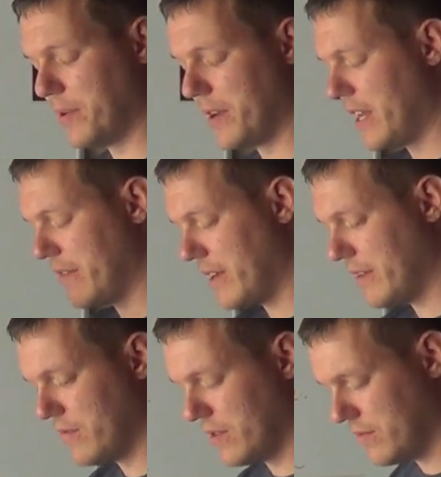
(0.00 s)
But anyway,
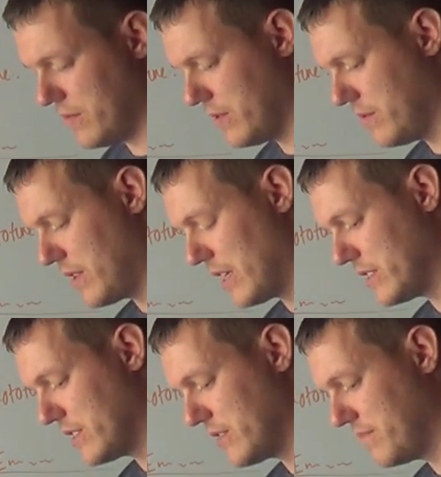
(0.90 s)
well, well
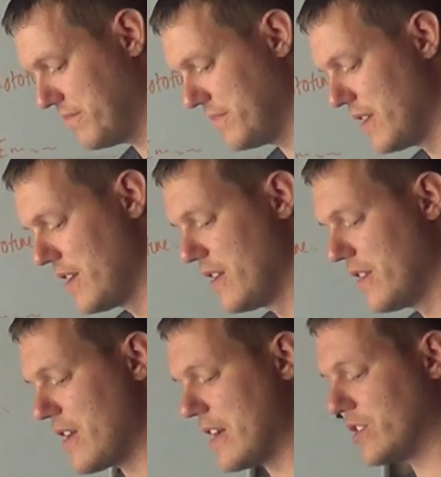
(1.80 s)
that's
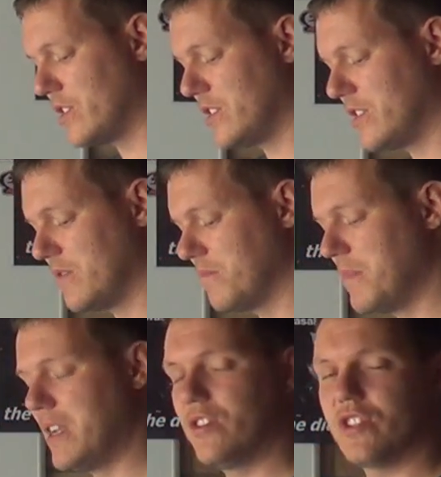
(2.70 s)
that's
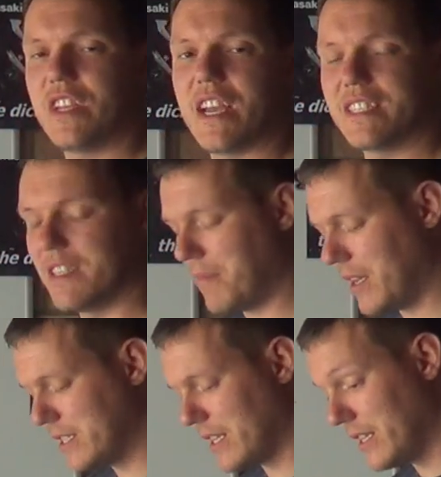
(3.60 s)
me just guessing
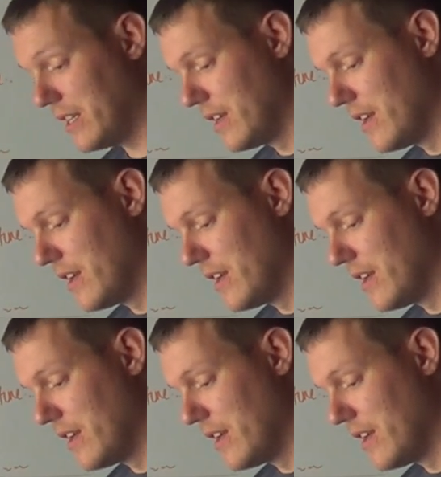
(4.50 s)
basically.